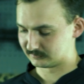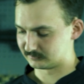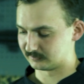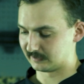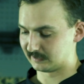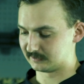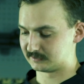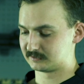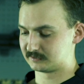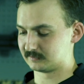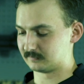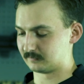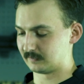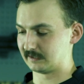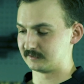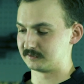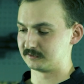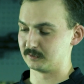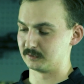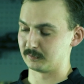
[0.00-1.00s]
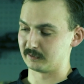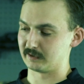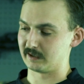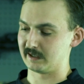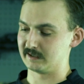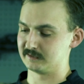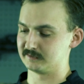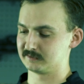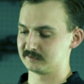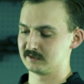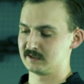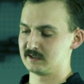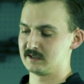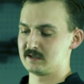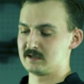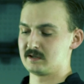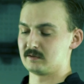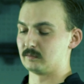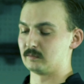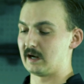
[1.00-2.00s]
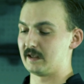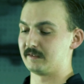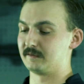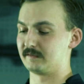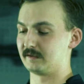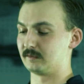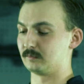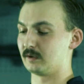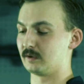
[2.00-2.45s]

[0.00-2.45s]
So that's super nice, rather than